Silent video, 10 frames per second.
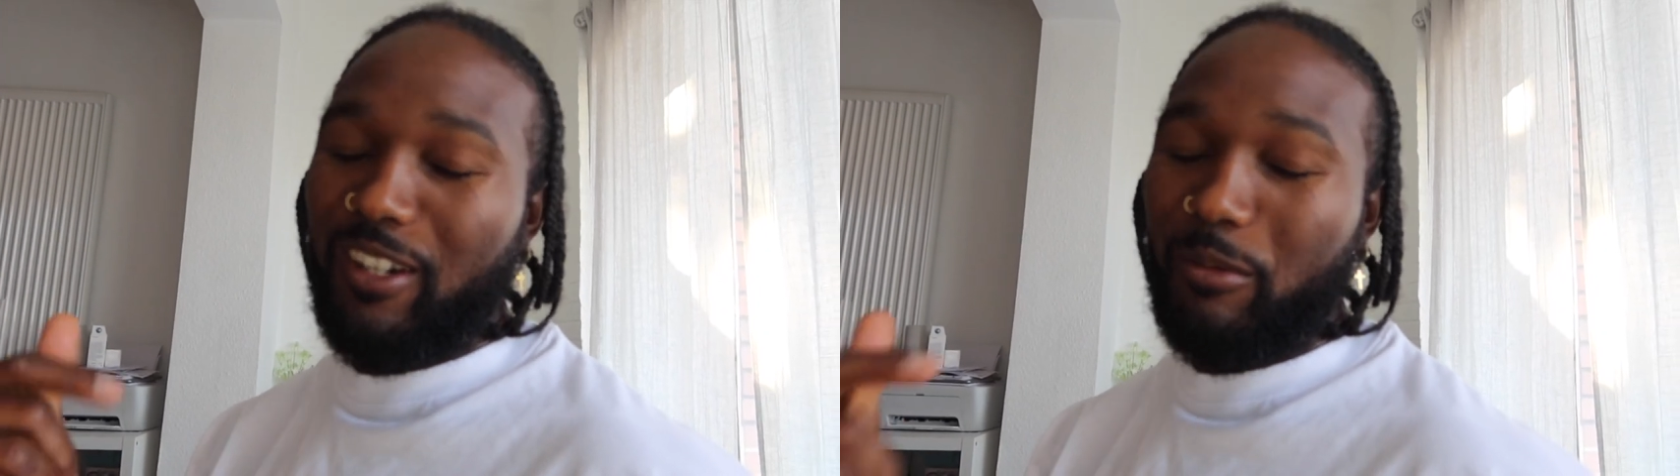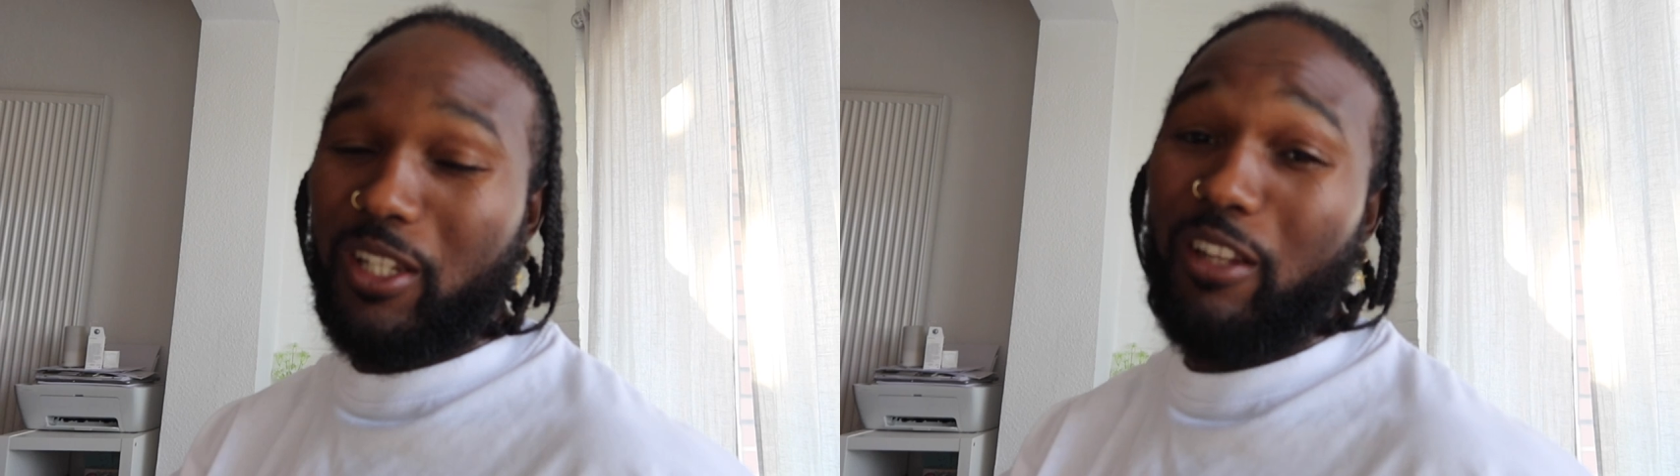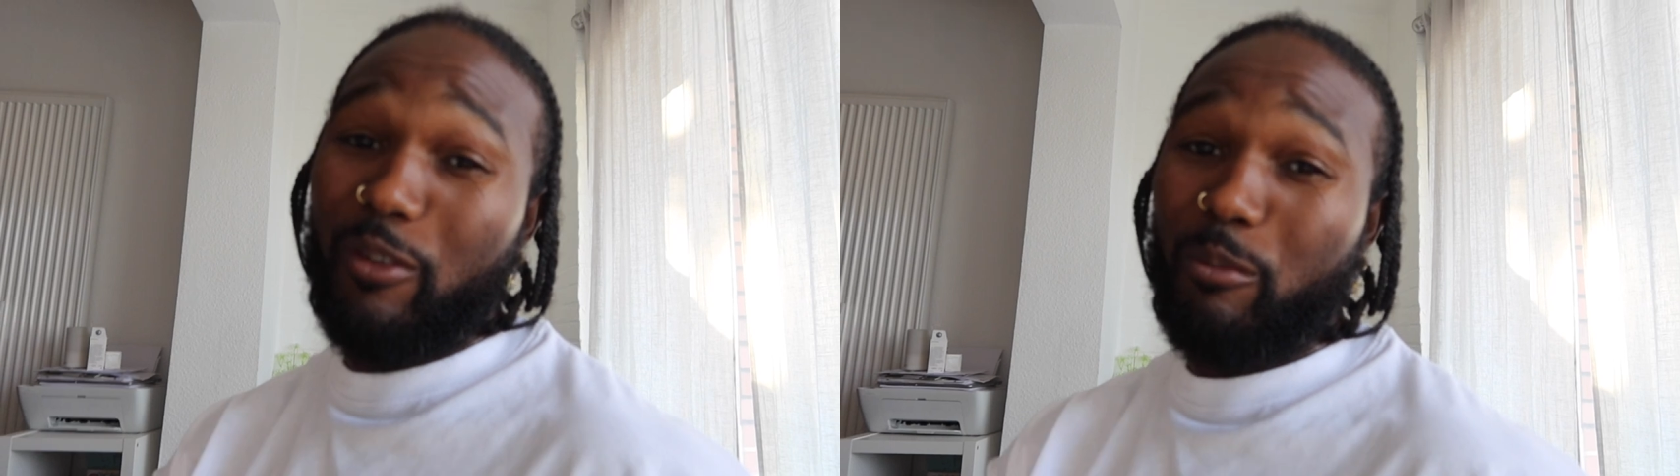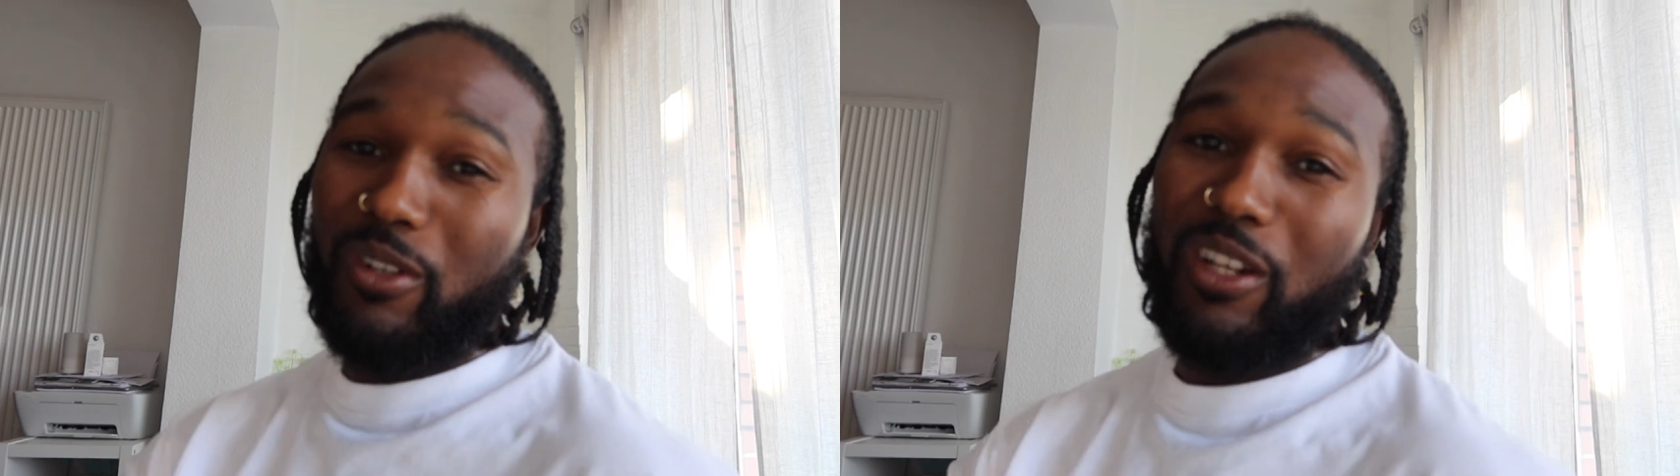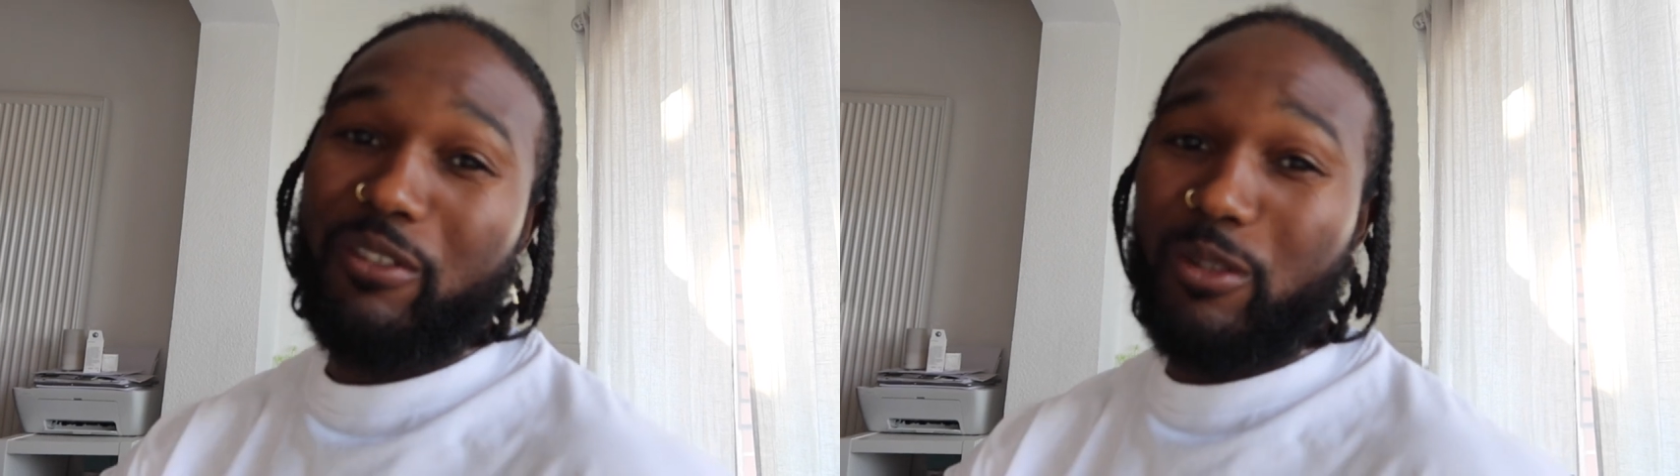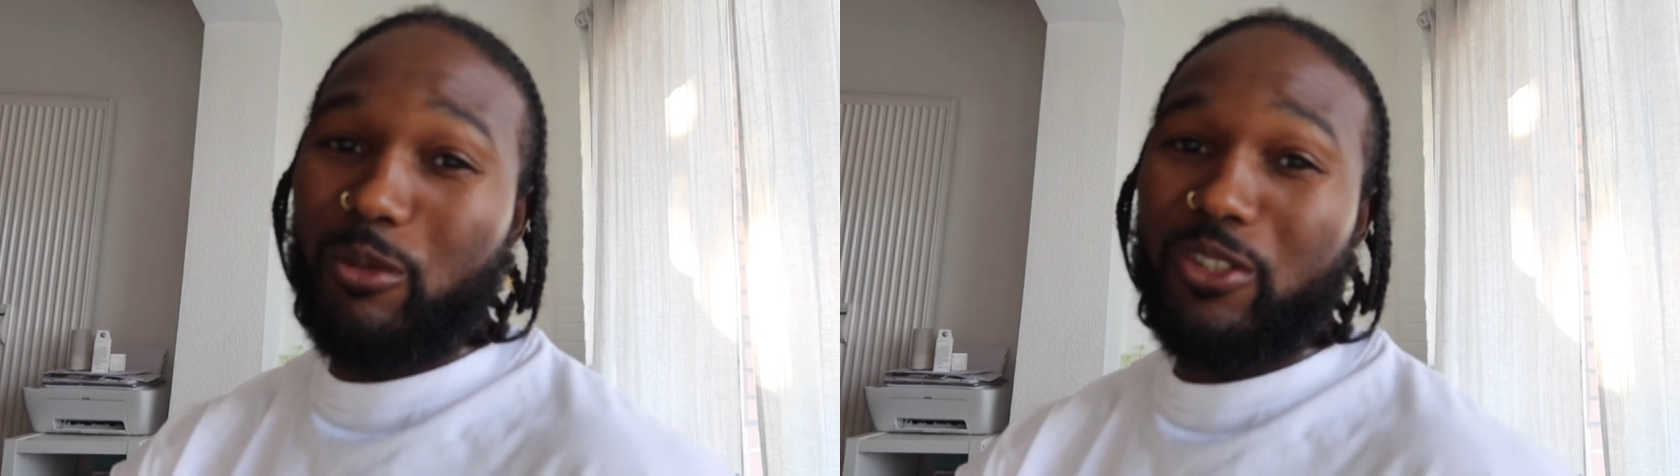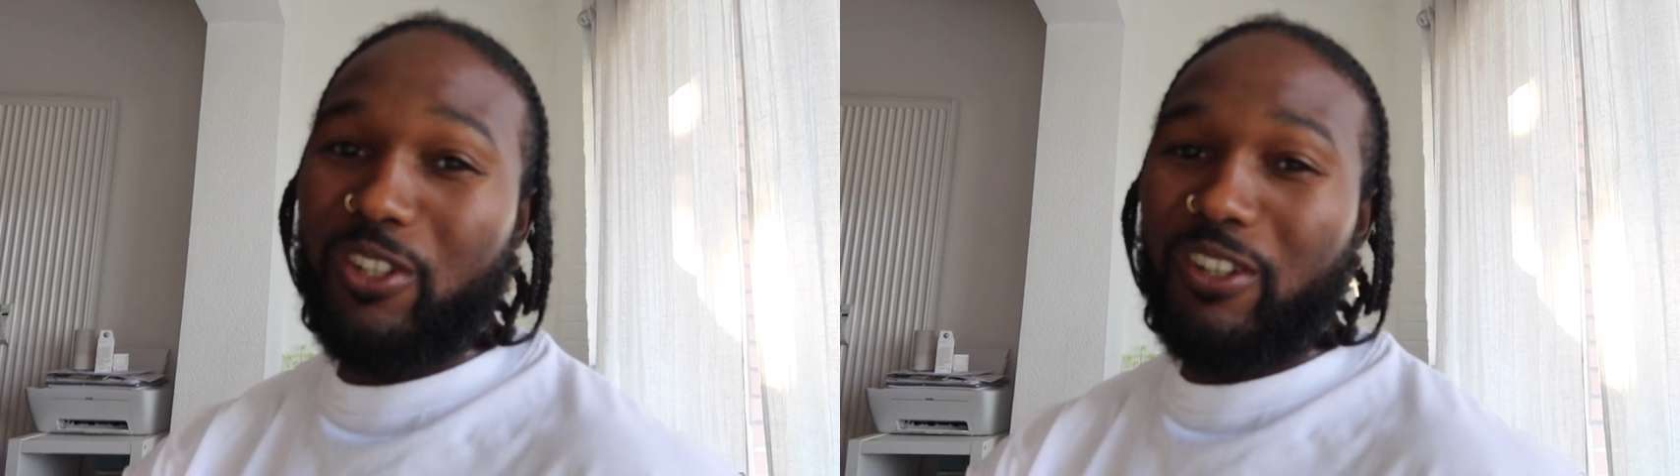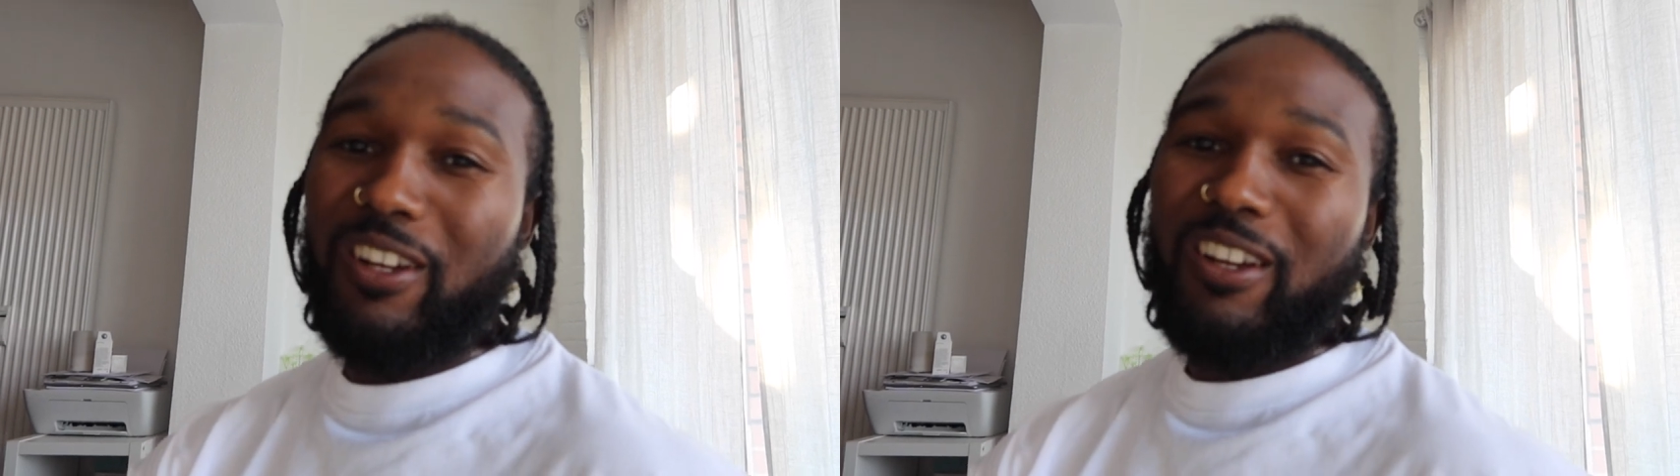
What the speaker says: He lives in Munster.